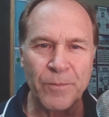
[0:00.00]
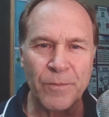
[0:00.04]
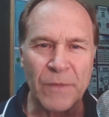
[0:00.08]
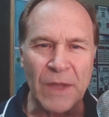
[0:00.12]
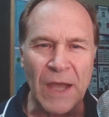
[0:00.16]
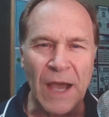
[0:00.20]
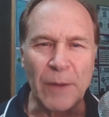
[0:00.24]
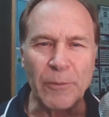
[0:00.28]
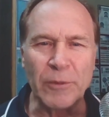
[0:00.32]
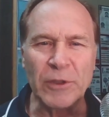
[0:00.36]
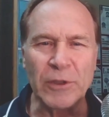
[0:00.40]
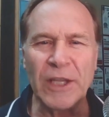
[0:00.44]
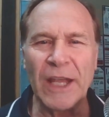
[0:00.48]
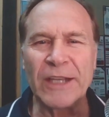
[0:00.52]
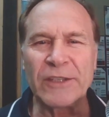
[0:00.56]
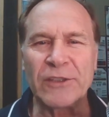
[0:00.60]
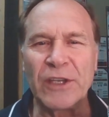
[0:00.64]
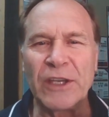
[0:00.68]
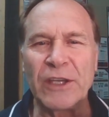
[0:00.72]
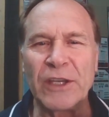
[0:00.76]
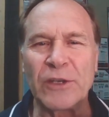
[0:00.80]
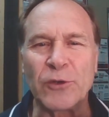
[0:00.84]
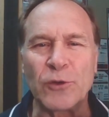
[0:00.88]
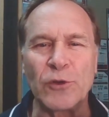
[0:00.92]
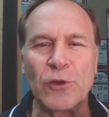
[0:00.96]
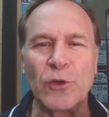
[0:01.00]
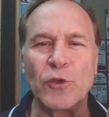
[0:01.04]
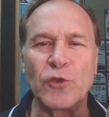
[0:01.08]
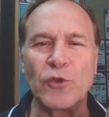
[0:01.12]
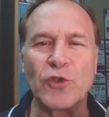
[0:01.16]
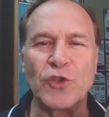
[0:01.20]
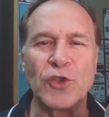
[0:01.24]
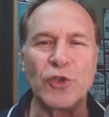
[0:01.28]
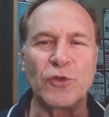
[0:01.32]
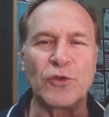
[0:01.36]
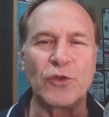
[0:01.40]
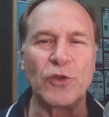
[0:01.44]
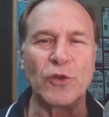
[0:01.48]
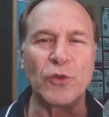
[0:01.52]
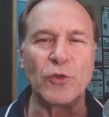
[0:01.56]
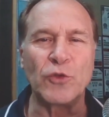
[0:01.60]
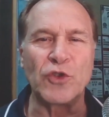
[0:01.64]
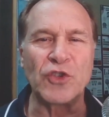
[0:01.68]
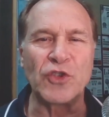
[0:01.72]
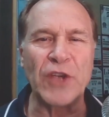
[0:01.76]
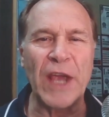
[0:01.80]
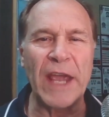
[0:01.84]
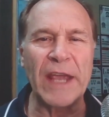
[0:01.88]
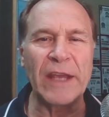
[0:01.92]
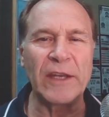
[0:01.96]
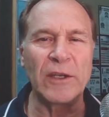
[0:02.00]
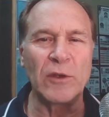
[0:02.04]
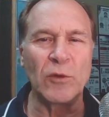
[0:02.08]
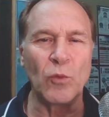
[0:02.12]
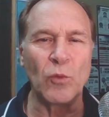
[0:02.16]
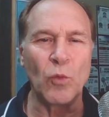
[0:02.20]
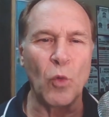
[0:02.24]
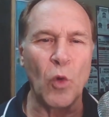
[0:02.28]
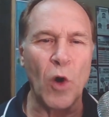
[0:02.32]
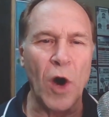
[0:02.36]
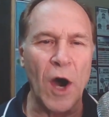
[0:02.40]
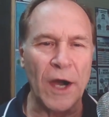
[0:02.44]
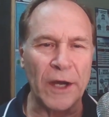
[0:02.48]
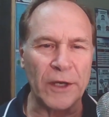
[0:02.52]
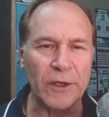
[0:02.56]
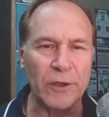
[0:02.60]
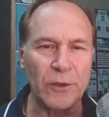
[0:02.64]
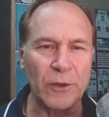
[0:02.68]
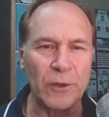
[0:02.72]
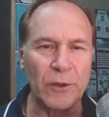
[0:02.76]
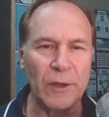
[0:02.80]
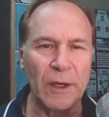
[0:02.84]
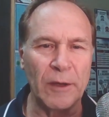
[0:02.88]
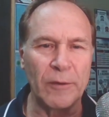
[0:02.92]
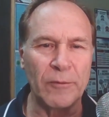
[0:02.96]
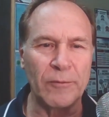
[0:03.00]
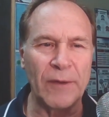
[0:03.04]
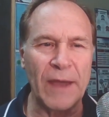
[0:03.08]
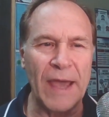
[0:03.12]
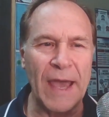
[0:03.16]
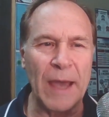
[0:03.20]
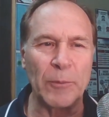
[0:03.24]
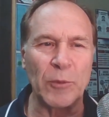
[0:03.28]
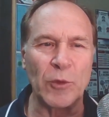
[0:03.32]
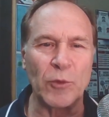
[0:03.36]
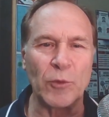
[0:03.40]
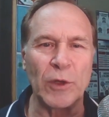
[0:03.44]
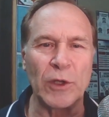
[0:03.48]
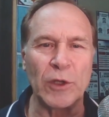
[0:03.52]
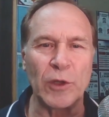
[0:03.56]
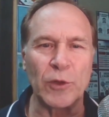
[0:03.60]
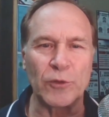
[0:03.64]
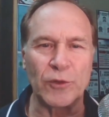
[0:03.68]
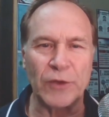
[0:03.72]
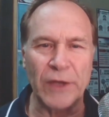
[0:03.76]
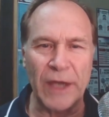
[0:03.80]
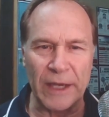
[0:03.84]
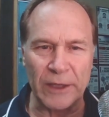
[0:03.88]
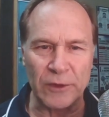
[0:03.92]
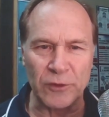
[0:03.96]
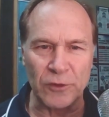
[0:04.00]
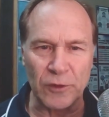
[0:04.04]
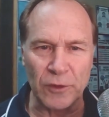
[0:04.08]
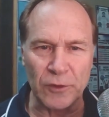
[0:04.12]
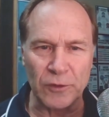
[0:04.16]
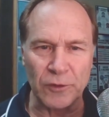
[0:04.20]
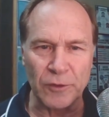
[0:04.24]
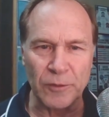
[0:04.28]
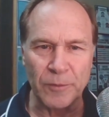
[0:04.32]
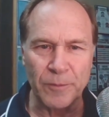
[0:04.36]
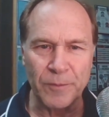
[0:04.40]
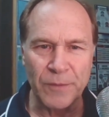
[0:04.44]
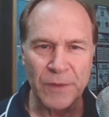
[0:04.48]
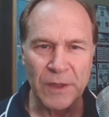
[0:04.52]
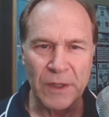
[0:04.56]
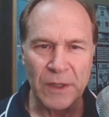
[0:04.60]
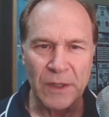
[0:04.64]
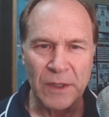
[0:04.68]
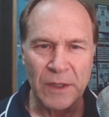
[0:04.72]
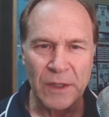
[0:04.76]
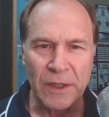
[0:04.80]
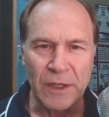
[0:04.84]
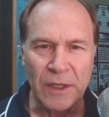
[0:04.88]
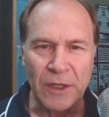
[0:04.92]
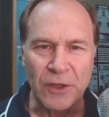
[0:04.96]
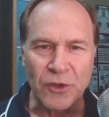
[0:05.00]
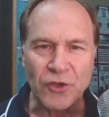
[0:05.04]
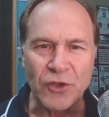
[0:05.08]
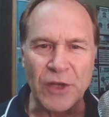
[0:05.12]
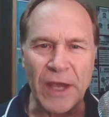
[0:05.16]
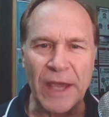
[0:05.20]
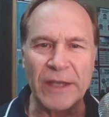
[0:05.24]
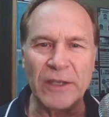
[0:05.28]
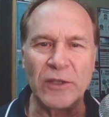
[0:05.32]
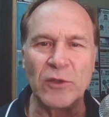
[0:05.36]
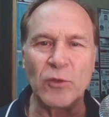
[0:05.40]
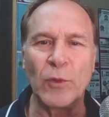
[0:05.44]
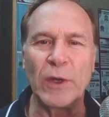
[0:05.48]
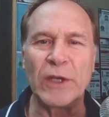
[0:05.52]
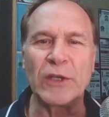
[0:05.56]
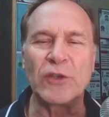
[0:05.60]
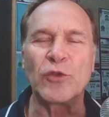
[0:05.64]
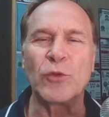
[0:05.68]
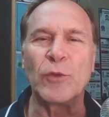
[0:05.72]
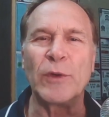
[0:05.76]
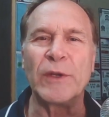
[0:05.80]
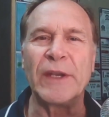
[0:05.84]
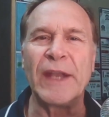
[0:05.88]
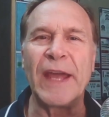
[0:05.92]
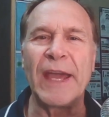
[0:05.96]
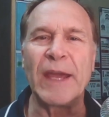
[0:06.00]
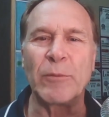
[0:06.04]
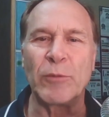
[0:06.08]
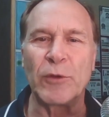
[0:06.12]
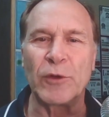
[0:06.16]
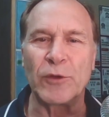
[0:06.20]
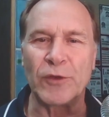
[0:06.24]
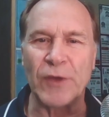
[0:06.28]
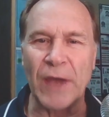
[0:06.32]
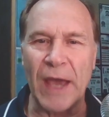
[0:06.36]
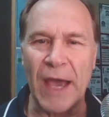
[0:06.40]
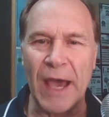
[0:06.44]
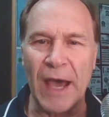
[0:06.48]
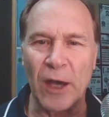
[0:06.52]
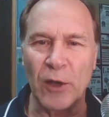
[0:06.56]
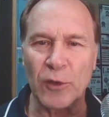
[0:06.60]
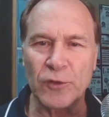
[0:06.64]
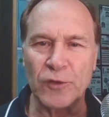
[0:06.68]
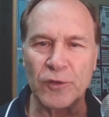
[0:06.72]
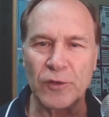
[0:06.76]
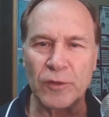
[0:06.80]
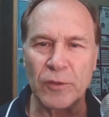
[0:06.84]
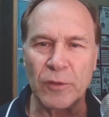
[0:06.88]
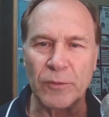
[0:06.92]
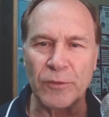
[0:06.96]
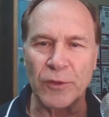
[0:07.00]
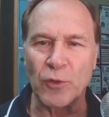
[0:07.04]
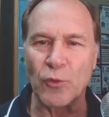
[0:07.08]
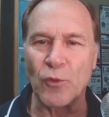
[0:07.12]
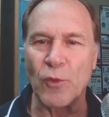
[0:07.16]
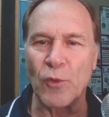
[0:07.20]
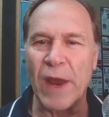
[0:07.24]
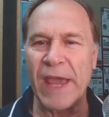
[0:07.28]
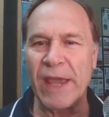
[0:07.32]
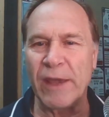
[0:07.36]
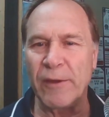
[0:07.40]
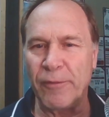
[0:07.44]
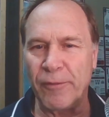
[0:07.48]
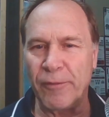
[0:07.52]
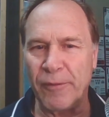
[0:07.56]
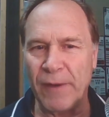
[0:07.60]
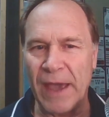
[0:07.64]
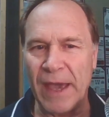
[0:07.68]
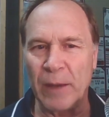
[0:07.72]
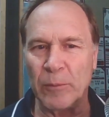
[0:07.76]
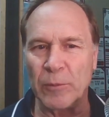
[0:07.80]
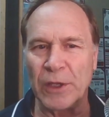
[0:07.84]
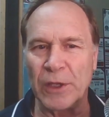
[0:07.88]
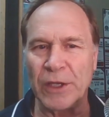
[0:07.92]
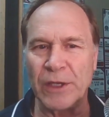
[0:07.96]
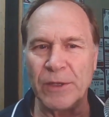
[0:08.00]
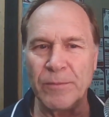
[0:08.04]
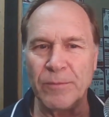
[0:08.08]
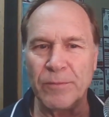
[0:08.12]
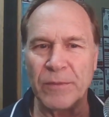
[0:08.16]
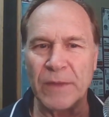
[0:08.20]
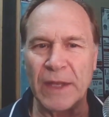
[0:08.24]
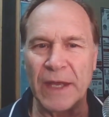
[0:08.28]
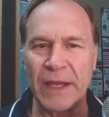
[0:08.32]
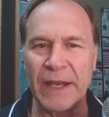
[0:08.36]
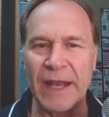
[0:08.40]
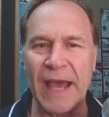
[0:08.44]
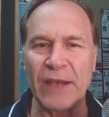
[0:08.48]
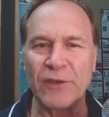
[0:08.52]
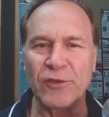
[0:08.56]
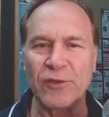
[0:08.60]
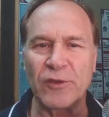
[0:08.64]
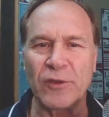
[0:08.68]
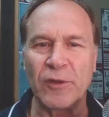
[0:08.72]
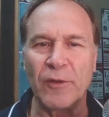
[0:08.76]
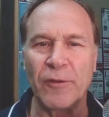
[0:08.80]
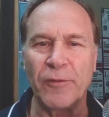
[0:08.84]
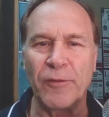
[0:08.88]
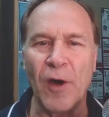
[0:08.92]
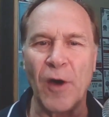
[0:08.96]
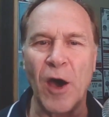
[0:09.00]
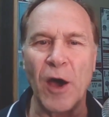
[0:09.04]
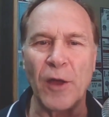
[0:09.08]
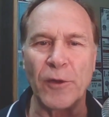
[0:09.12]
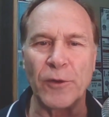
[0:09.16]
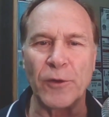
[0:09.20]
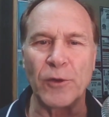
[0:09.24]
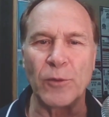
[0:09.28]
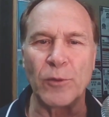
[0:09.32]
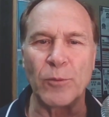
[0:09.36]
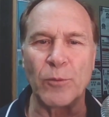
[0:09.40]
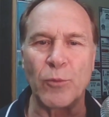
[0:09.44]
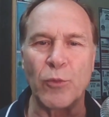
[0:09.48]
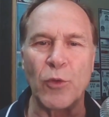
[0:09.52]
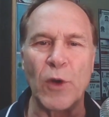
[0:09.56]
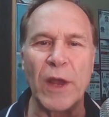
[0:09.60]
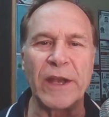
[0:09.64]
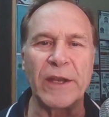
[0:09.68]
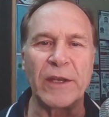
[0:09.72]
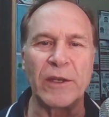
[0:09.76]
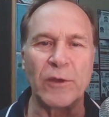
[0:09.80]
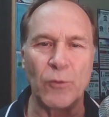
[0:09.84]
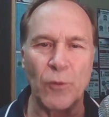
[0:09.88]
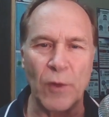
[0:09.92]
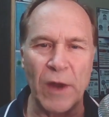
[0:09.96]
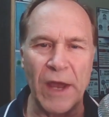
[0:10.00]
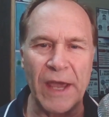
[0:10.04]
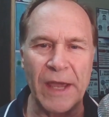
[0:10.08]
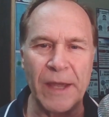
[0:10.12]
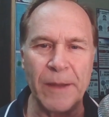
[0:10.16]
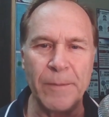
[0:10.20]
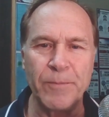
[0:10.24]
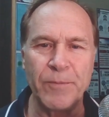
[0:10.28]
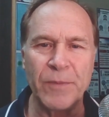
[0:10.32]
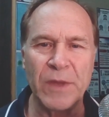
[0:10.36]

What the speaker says: I would like to introduce you to Shayden Walker of Amarillo, Texas. Shayden went to a neighbor's house, the Ray family, and asked the father, Brennan Ray,